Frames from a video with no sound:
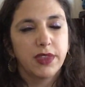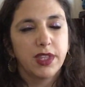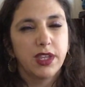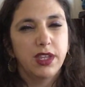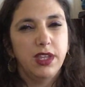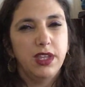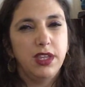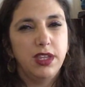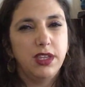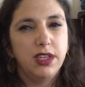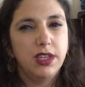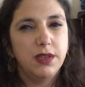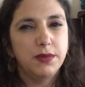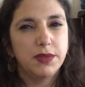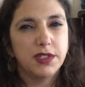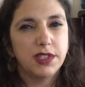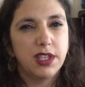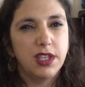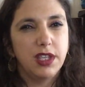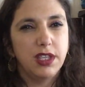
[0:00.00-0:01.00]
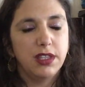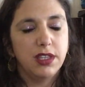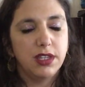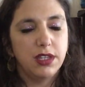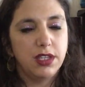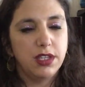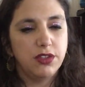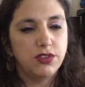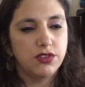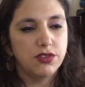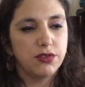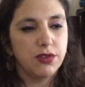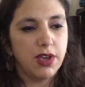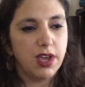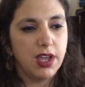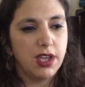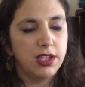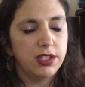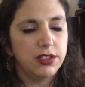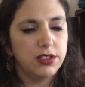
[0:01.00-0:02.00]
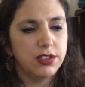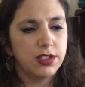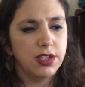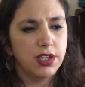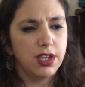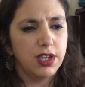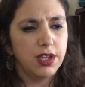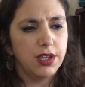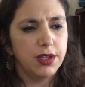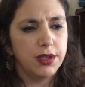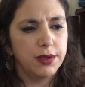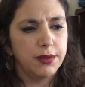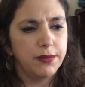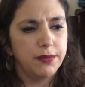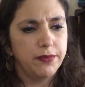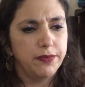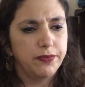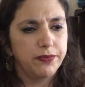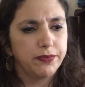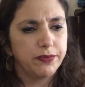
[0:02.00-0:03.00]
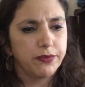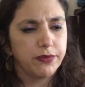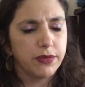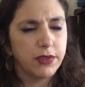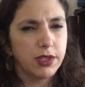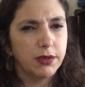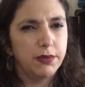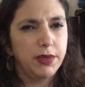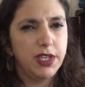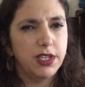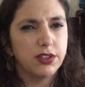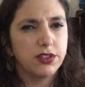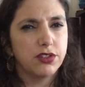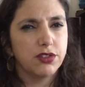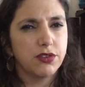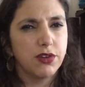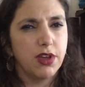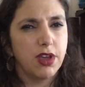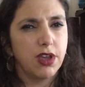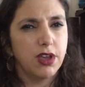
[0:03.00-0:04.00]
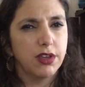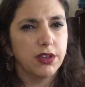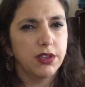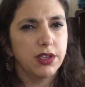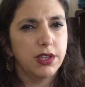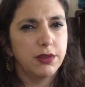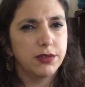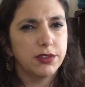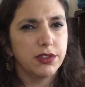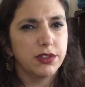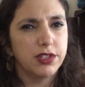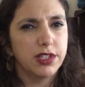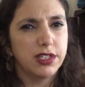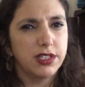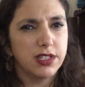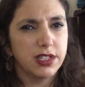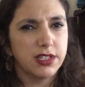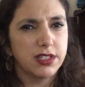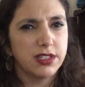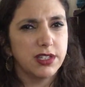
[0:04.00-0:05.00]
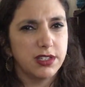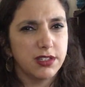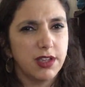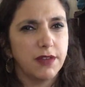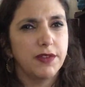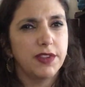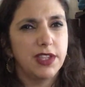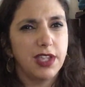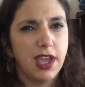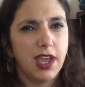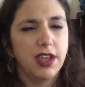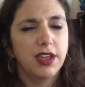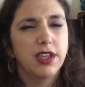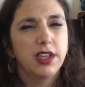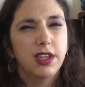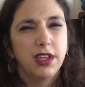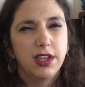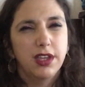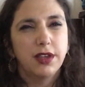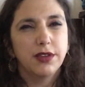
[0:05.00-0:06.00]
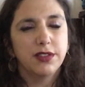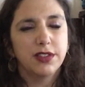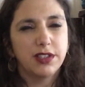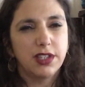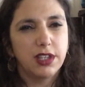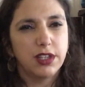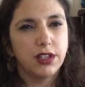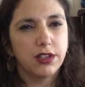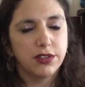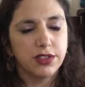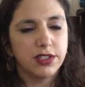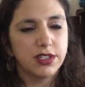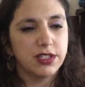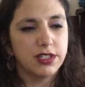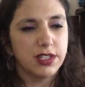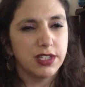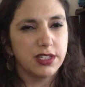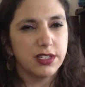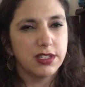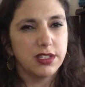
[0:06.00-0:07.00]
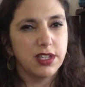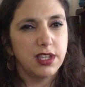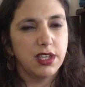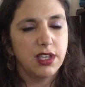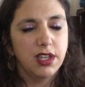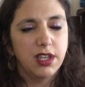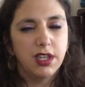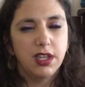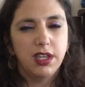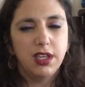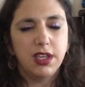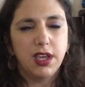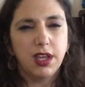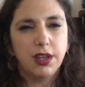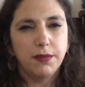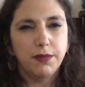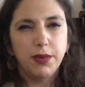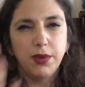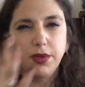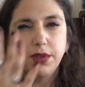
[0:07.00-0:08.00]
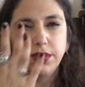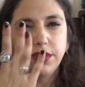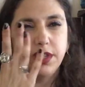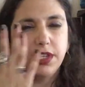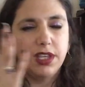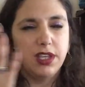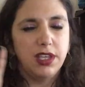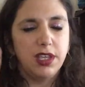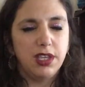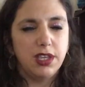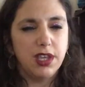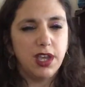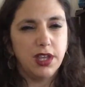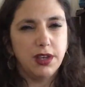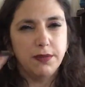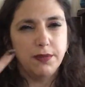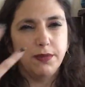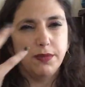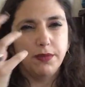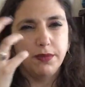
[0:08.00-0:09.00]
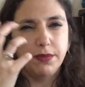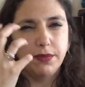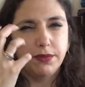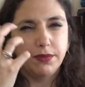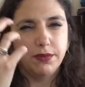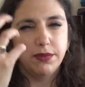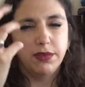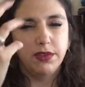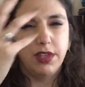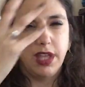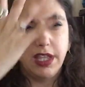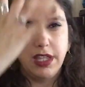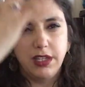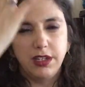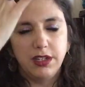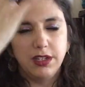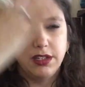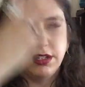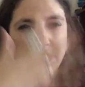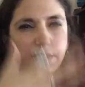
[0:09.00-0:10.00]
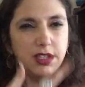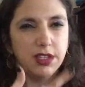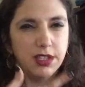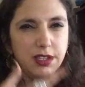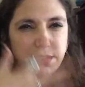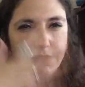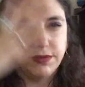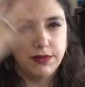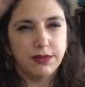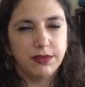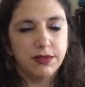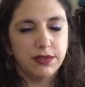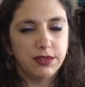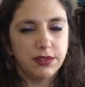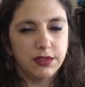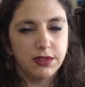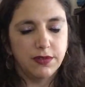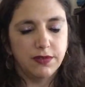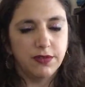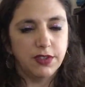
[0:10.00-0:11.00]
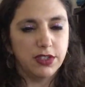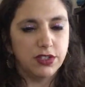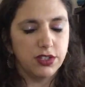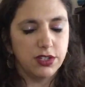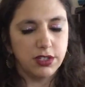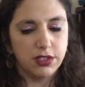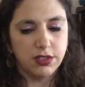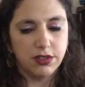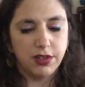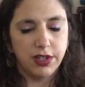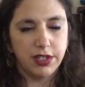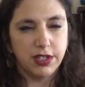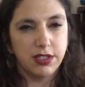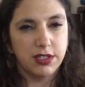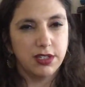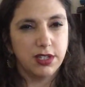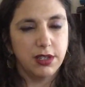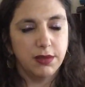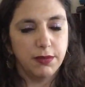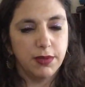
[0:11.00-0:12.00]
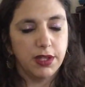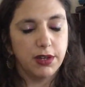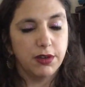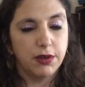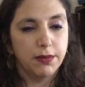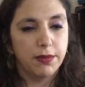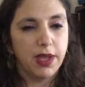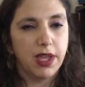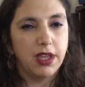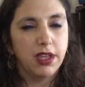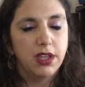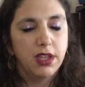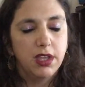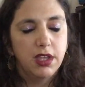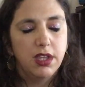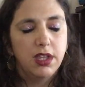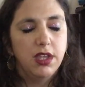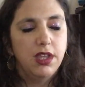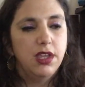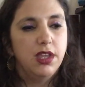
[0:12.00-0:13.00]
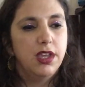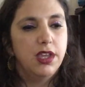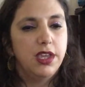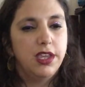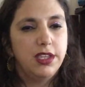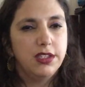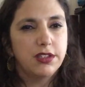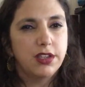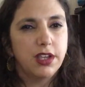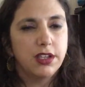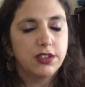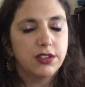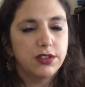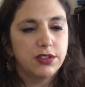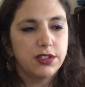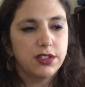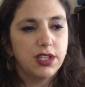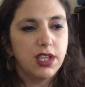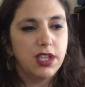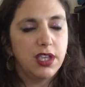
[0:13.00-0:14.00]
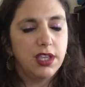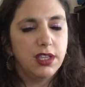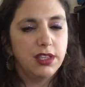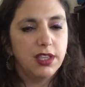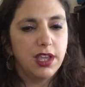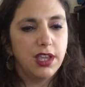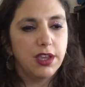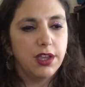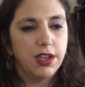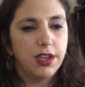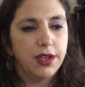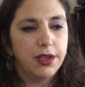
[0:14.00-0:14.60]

He keeps saying that he tried to be a strong. He was only 67. Yeah. I was gonna say close to 60. He kind of pulled it. He kind of lightened the vision so I could see him better. But he's also saying that